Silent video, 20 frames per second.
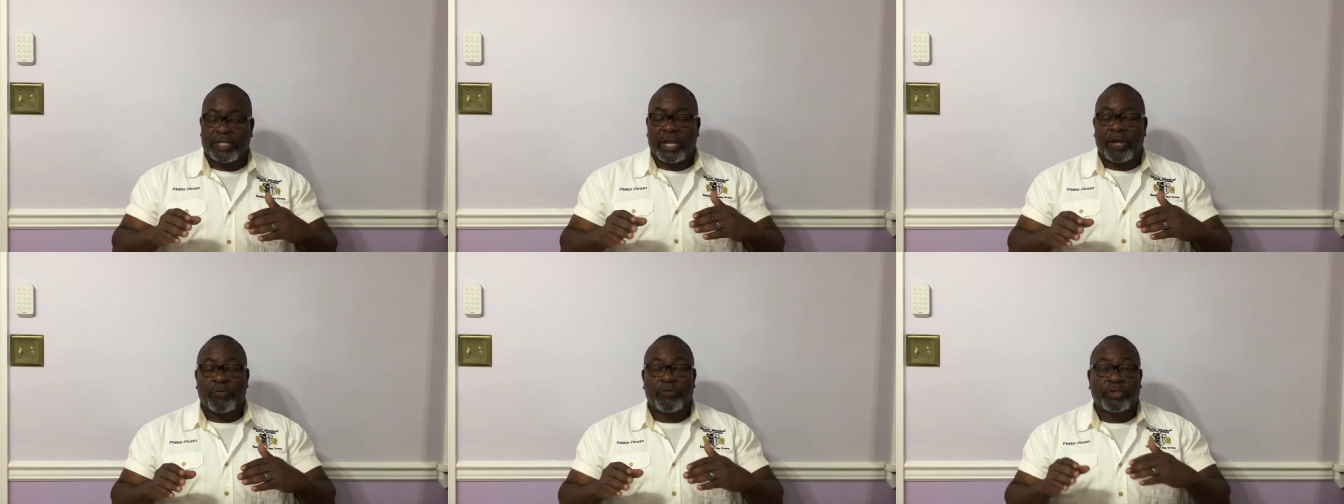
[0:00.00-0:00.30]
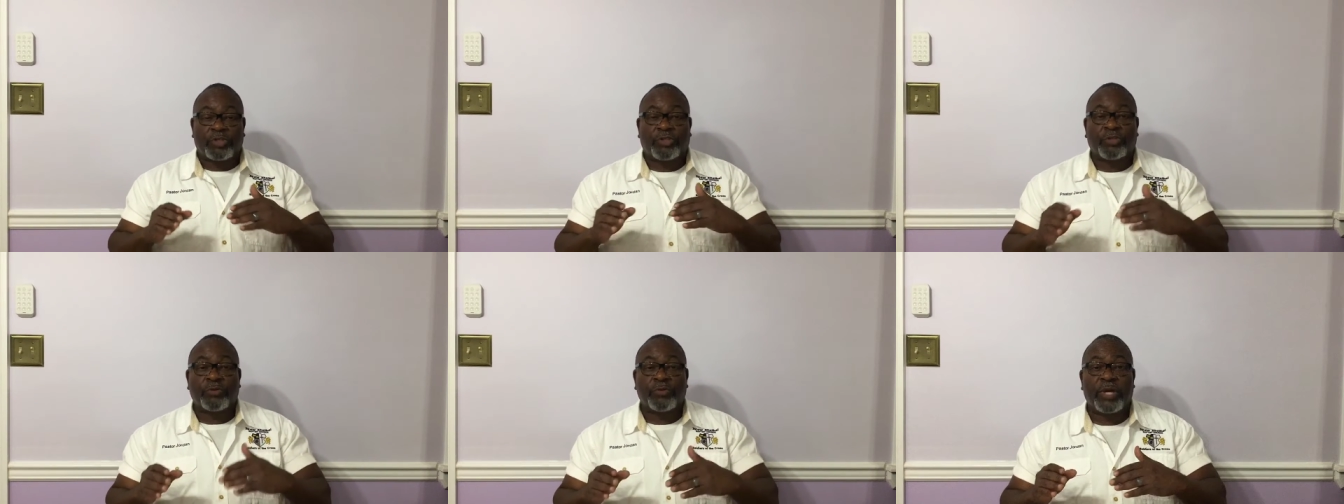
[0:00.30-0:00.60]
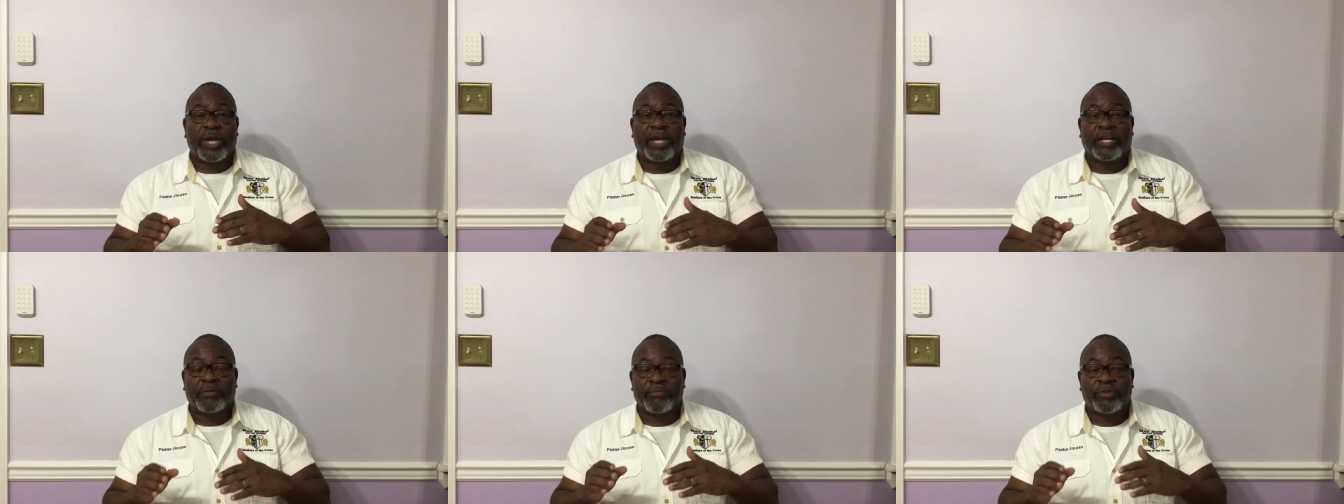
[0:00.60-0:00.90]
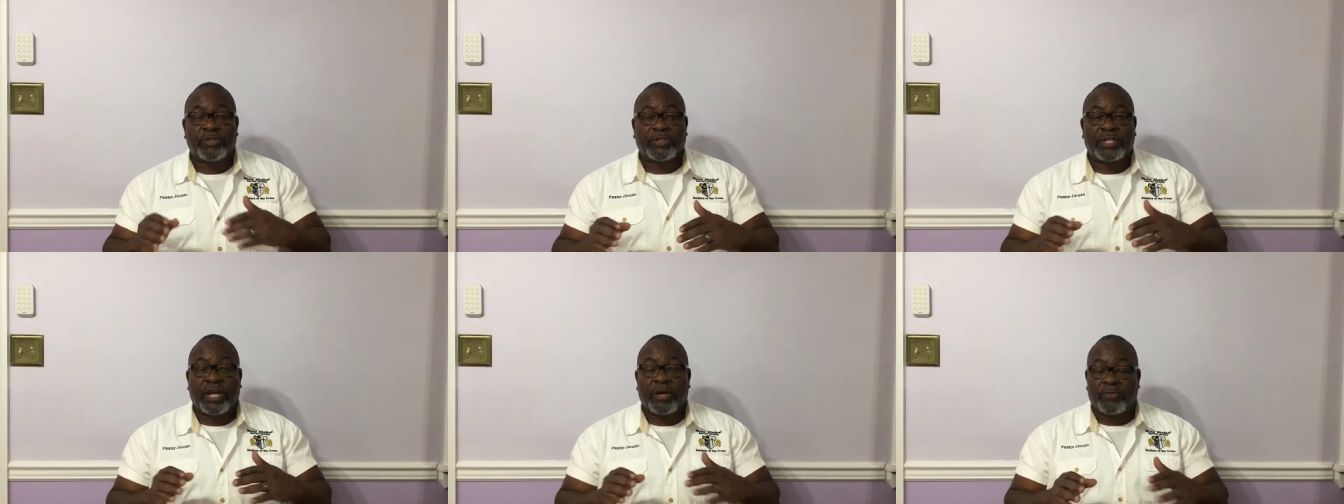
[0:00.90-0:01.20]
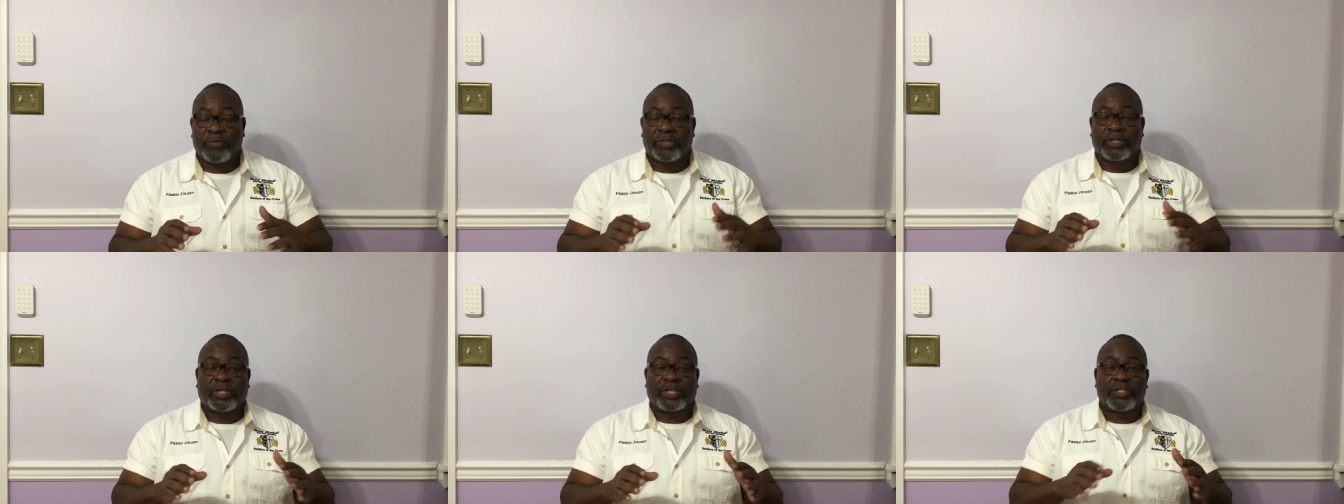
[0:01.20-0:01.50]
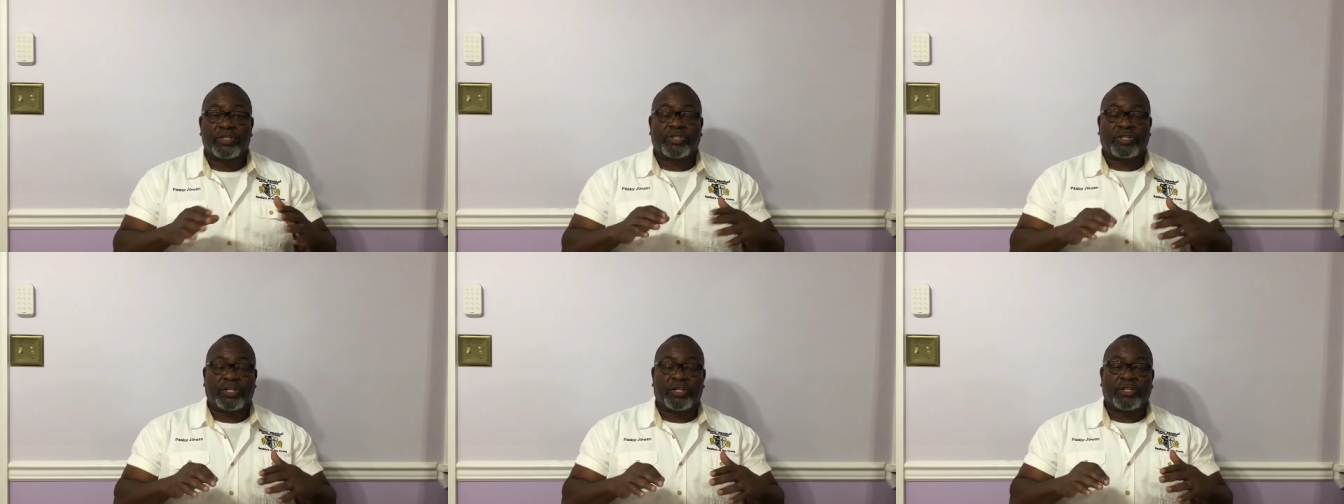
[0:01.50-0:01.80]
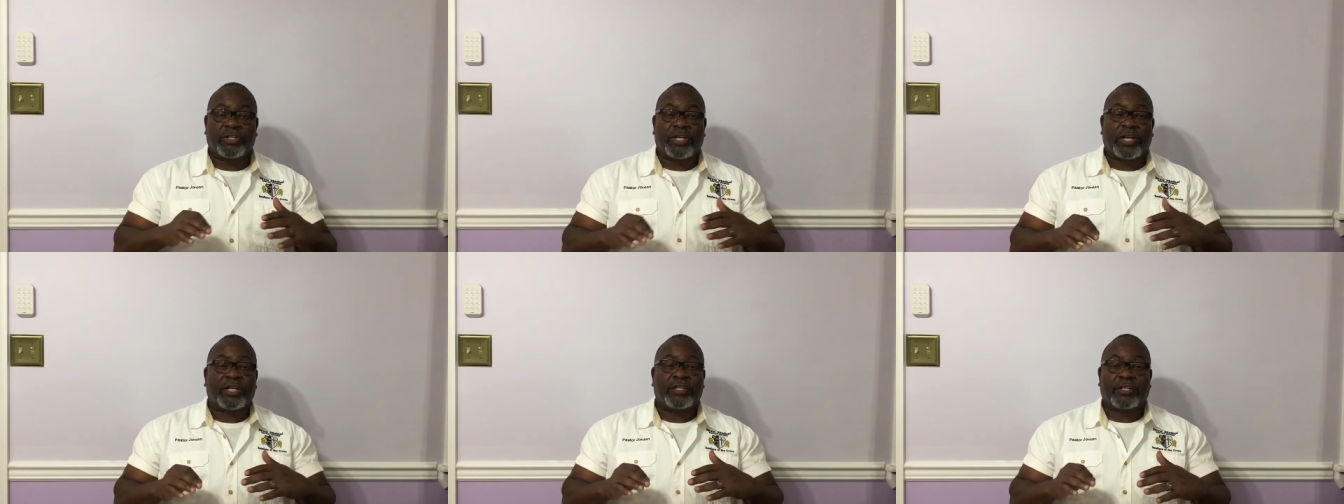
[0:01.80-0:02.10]
there were two animals that were
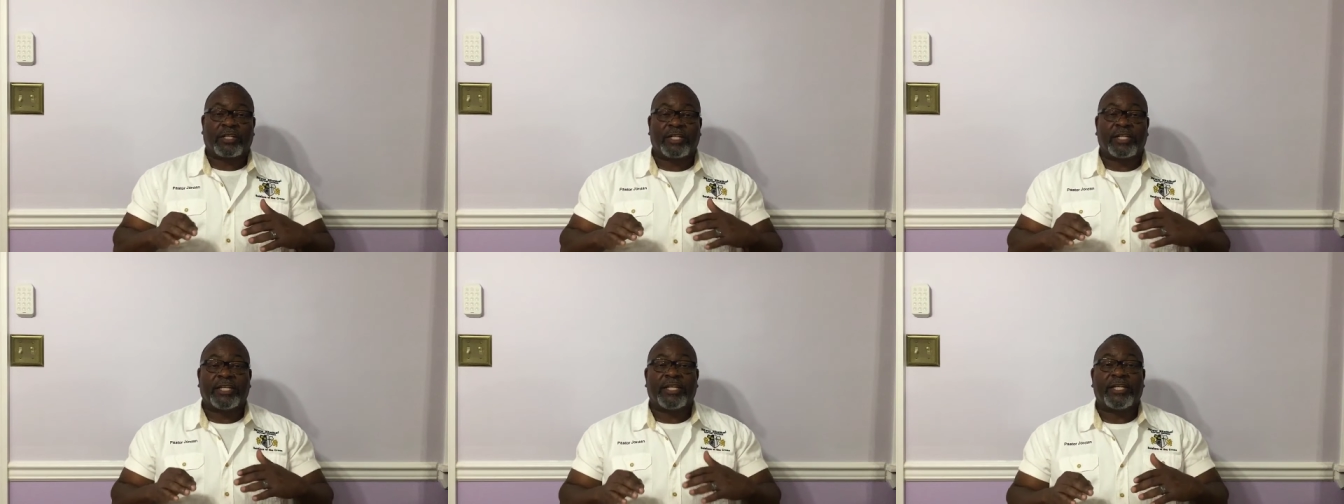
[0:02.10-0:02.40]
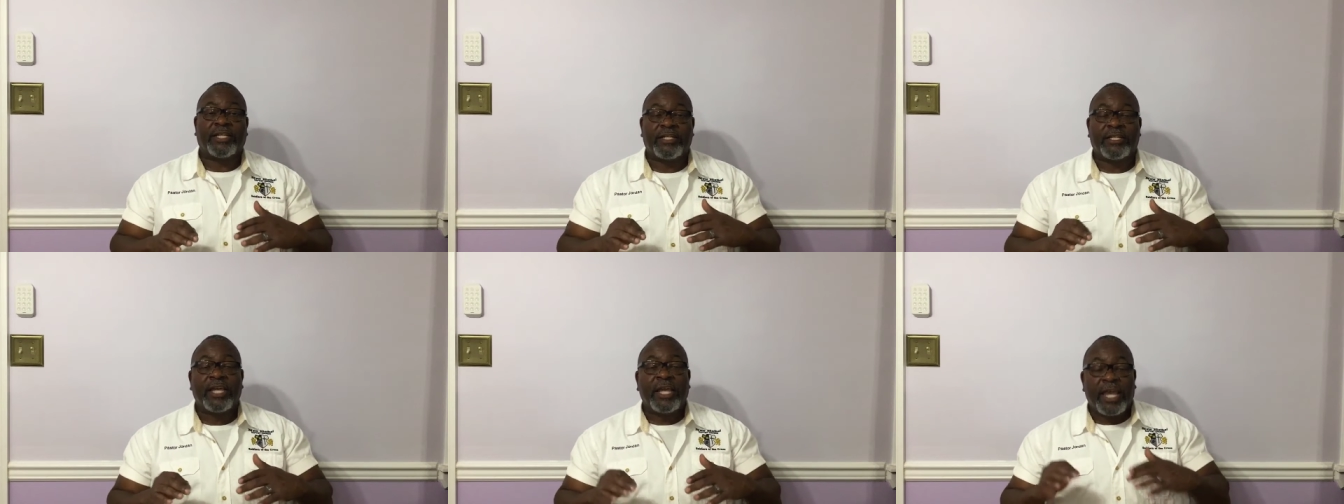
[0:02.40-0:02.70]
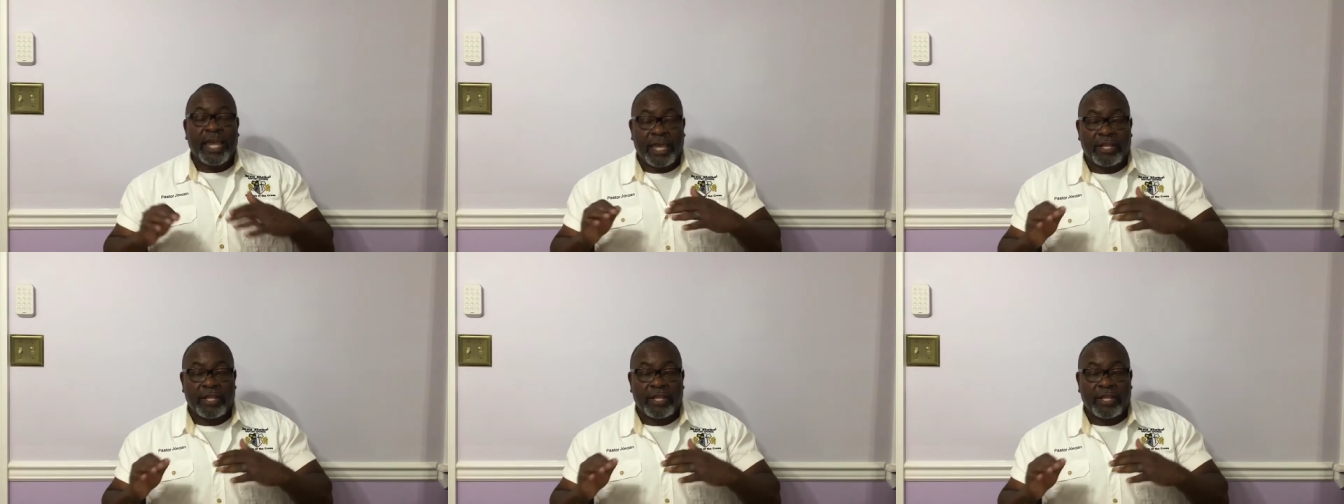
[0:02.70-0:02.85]
considered unclean.